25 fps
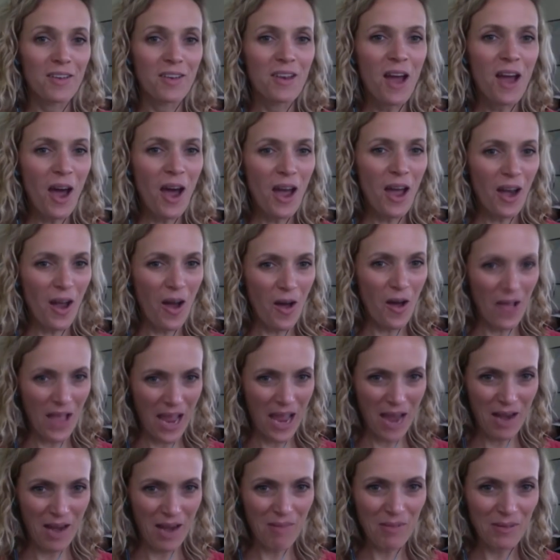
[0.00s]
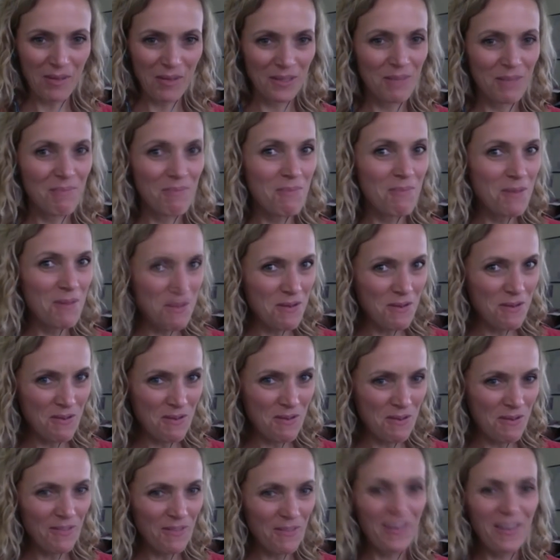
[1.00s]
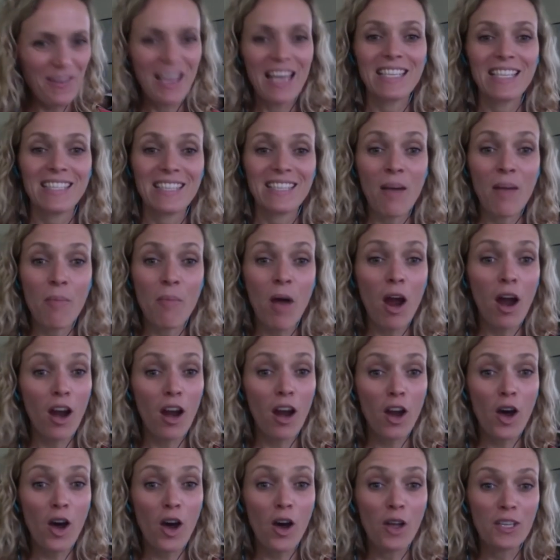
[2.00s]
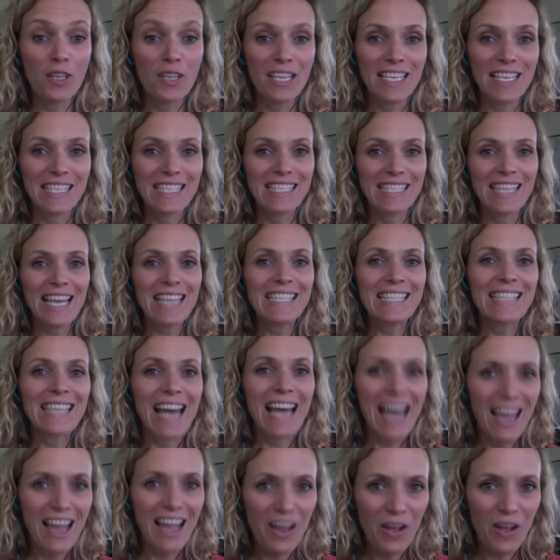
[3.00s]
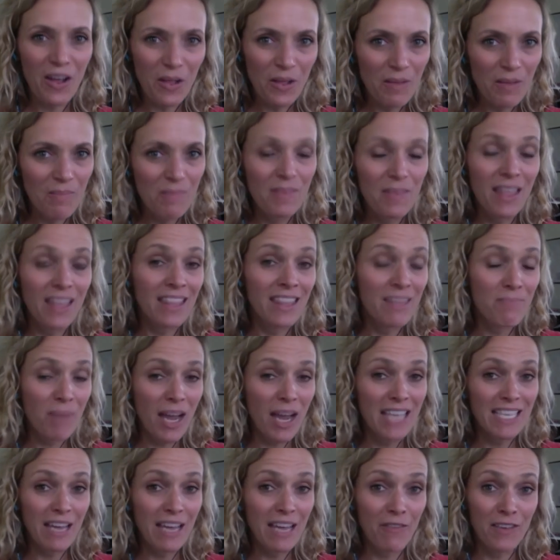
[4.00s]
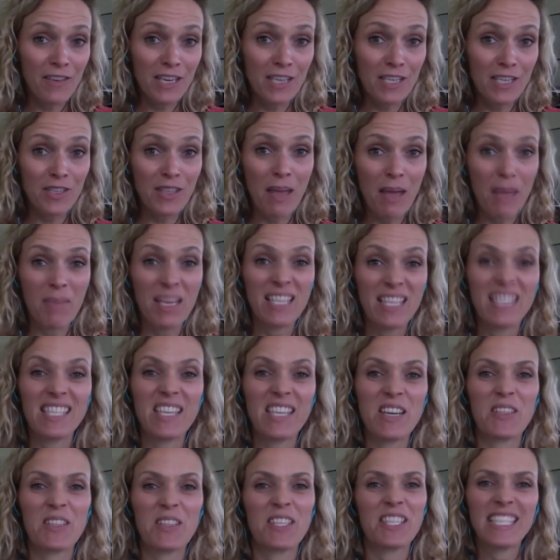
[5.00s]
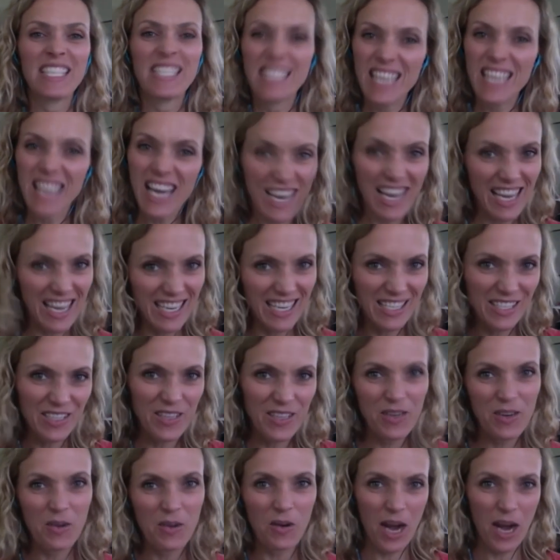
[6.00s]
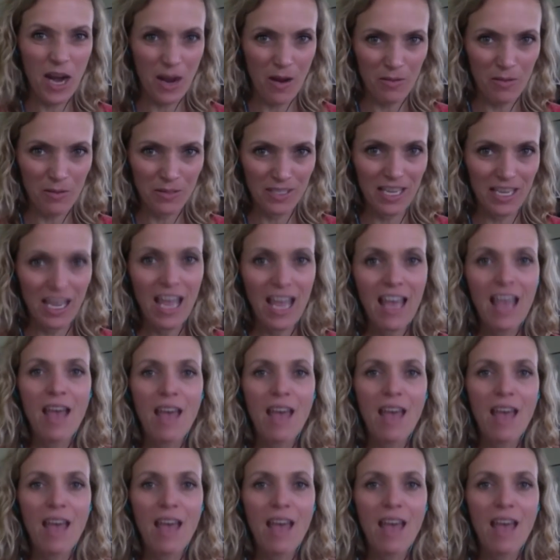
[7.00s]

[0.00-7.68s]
not all animals move. Some are called sessile. Then by definition, that means they're stuck to the ground.